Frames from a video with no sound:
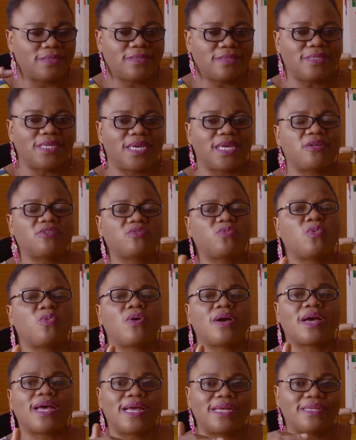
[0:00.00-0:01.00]
The health
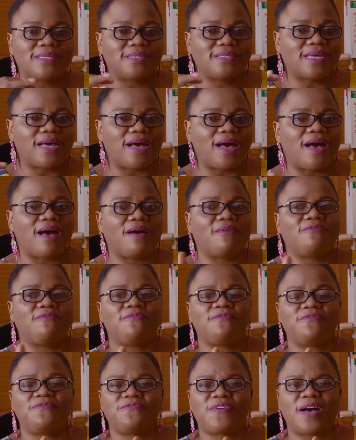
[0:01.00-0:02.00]
workers are
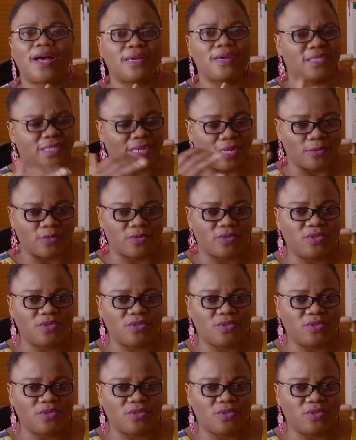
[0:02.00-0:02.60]
fucked out,